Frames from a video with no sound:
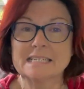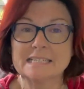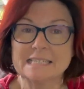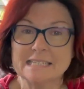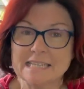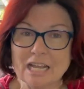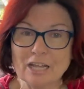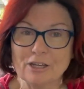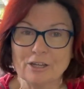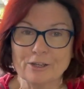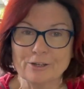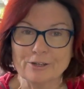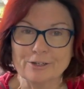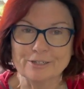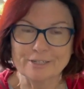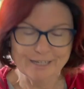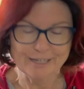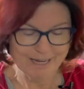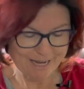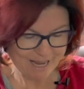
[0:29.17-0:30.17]
near
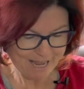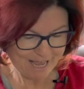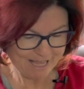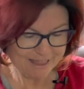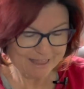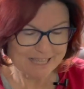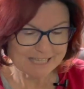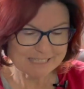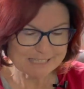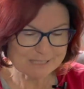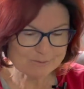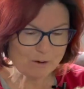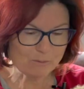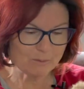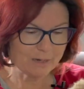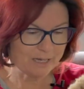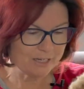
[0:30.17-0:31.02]
you. That's what we're